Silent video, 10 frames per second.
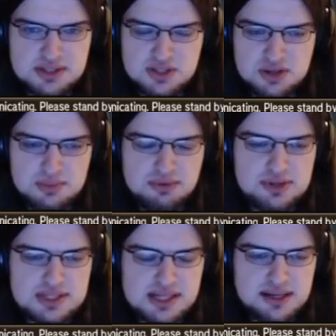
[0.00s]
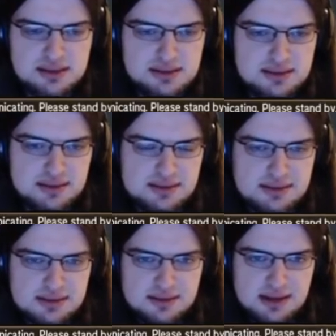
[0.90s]
stop my Rock Slide.
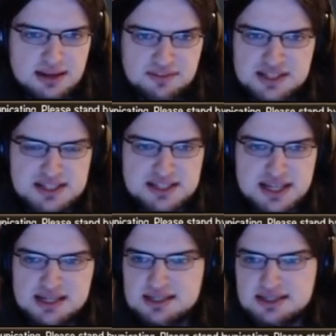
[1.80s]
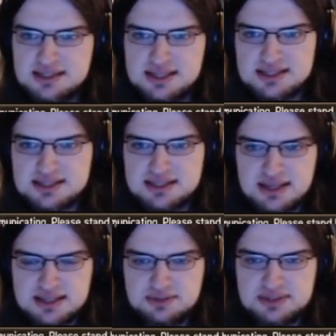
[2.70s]
And if he does, then he's
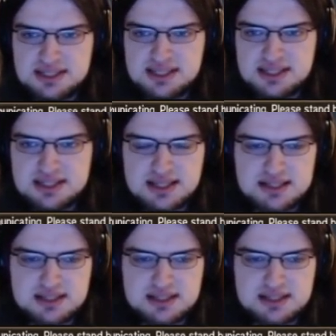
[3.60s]
losing his Aegislash.